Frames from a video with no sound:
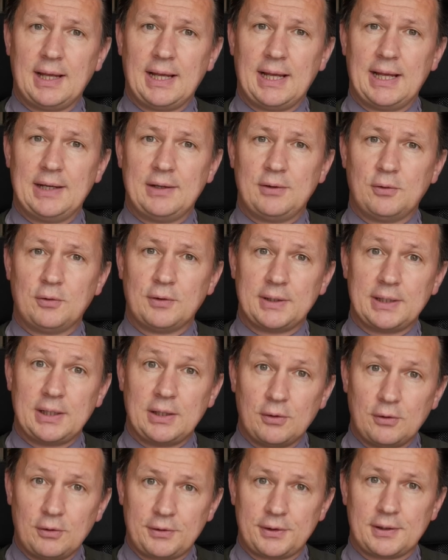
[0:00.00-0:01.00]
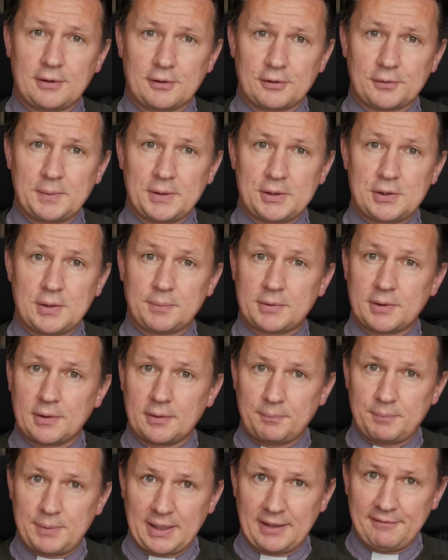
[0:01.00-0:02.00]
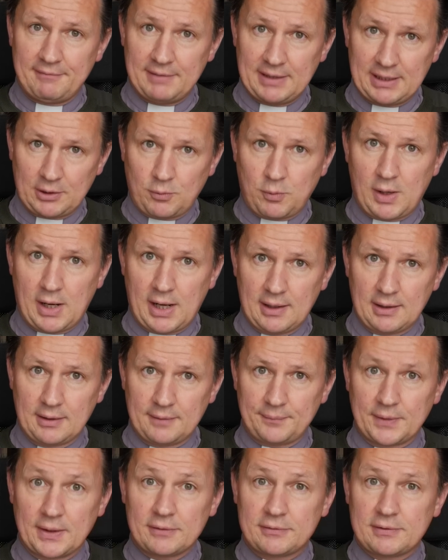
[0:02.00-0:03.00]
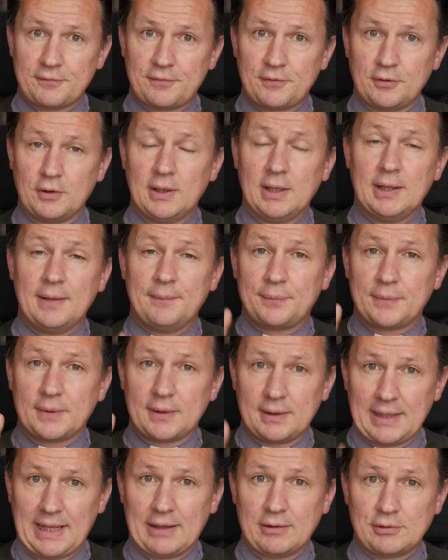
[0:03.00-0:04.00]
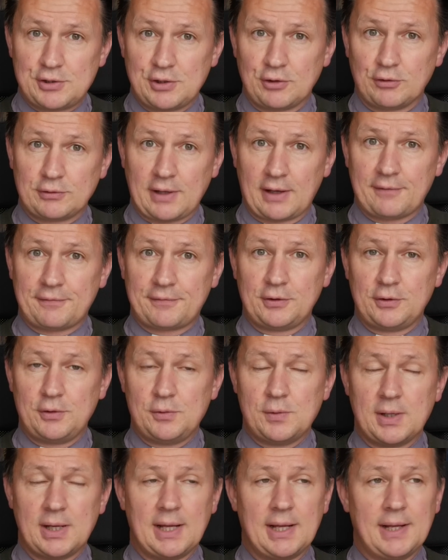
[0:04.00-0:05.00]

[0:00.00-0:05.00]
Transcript: and all the orthodox bishops being really quiet, except for now Jill Duff, who's